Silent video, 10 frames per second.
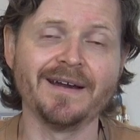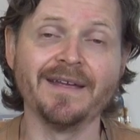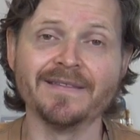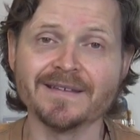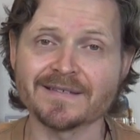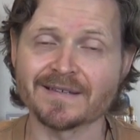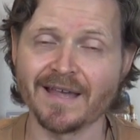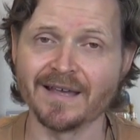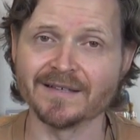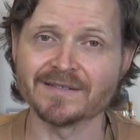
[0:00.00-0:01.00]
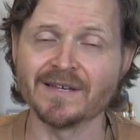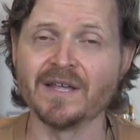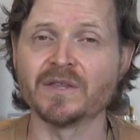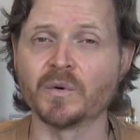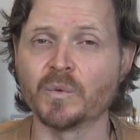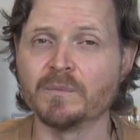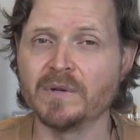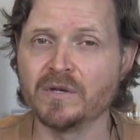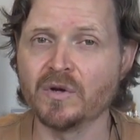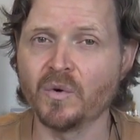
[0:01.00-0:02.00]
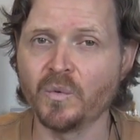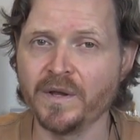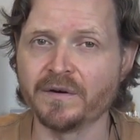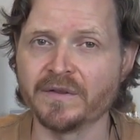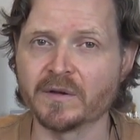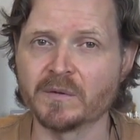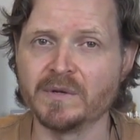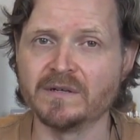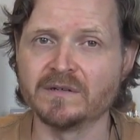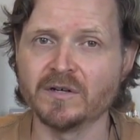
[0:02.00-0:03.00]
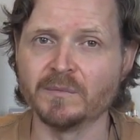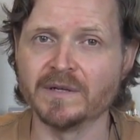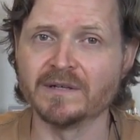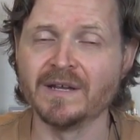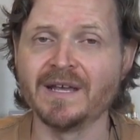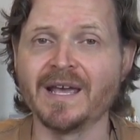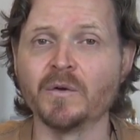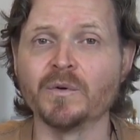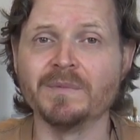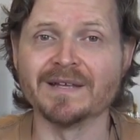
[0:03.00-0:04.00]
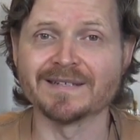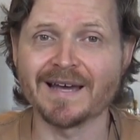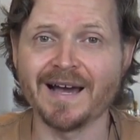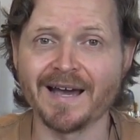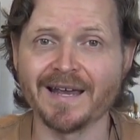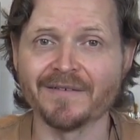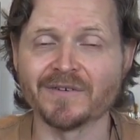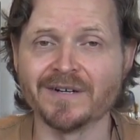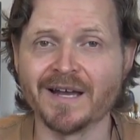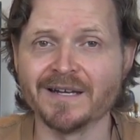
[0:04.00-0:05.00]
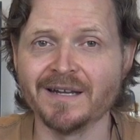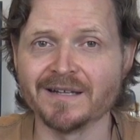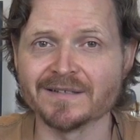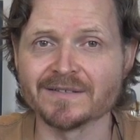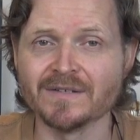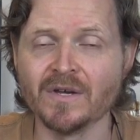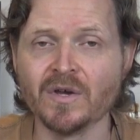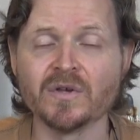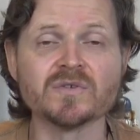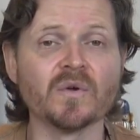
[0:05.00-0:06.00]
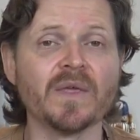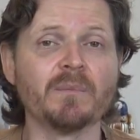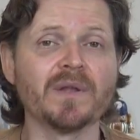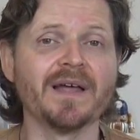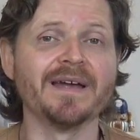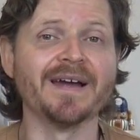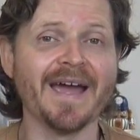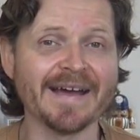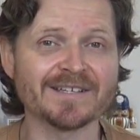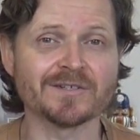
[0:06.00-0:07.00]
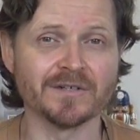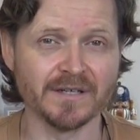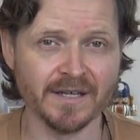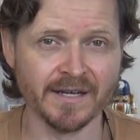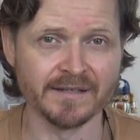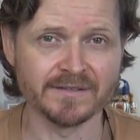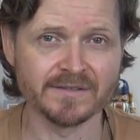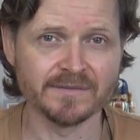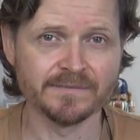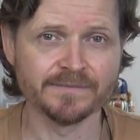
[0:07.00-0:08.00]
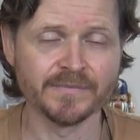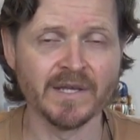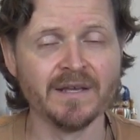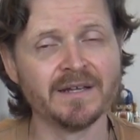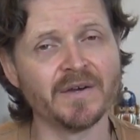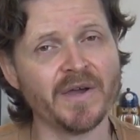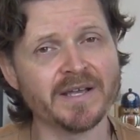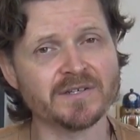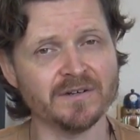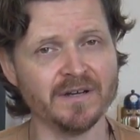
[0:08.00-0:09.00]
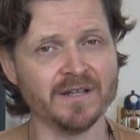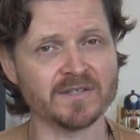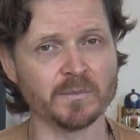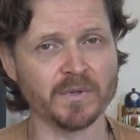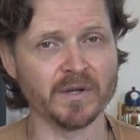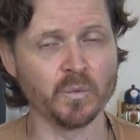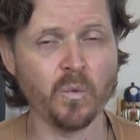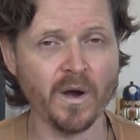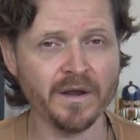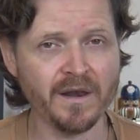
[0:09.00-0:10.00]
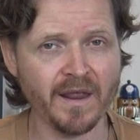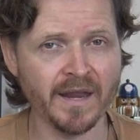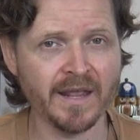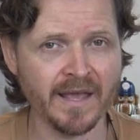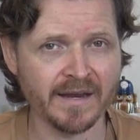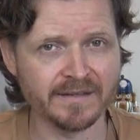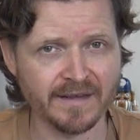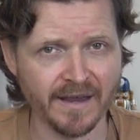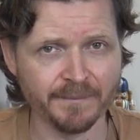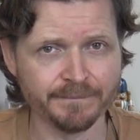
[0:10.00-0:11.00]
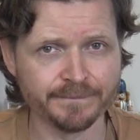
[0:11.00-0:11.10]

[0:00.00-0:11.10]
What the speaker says: In this case, there would be no winner that could be determined, and it would be a tie after 9 innings. So they play extra innings. Now, extra innings are played 1 inning at a time,